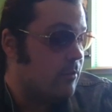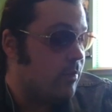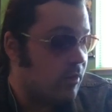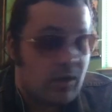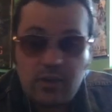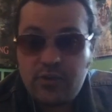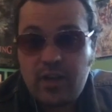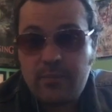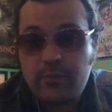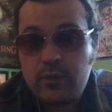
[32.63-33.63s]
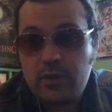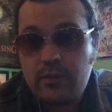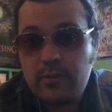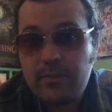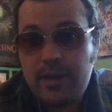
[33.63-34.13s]
regardless, I'm
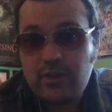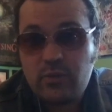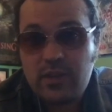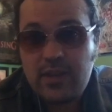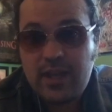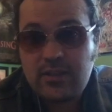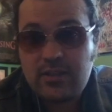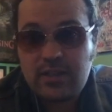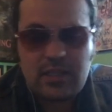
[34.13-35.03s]
gonna be back doing that,